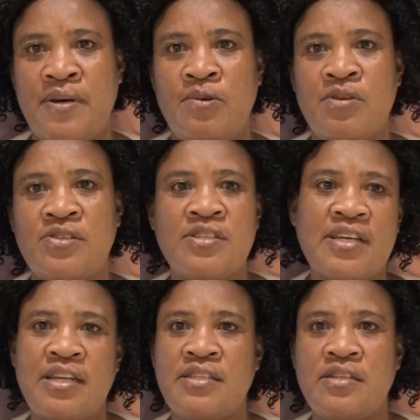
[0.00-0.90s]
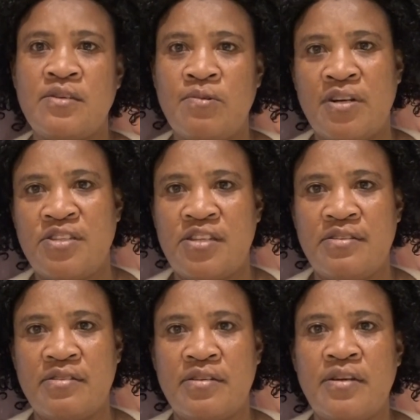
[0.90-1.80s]
I would just continue
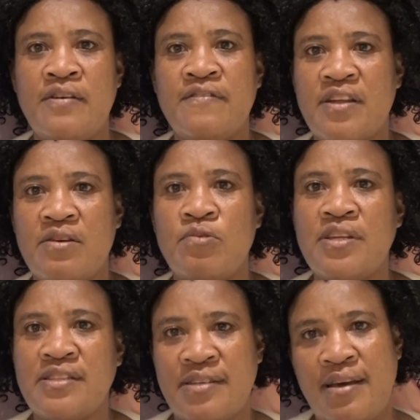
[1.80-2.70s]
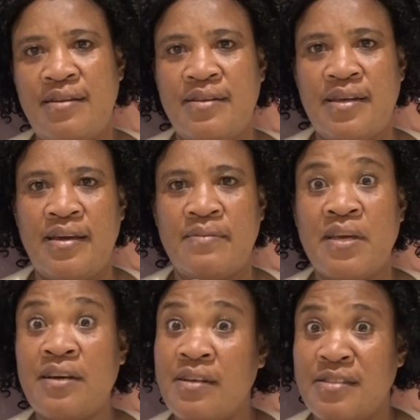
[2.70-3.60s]
watching for the entire night
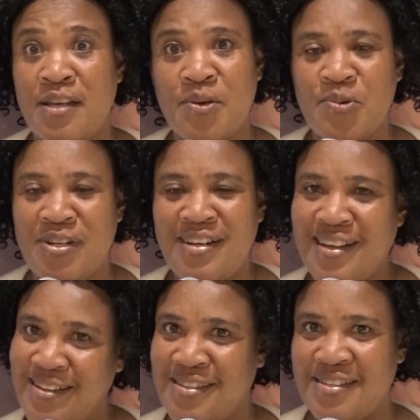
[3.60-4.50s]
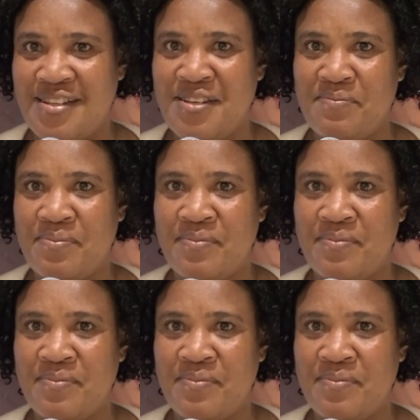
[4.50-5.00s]
because I could not sleep.